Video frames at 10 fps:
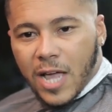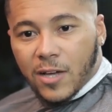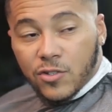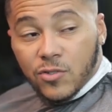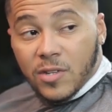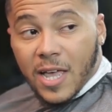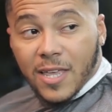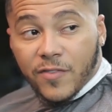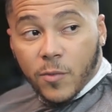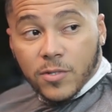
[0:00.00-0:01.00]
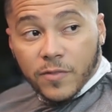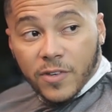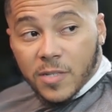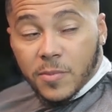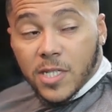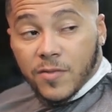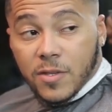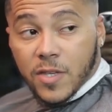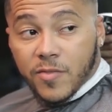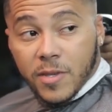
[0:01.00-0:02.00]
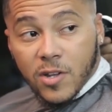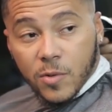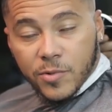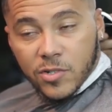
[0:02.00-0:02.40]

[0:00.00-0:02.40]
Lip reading: that I could do that if it wasn't for SBTV giving me that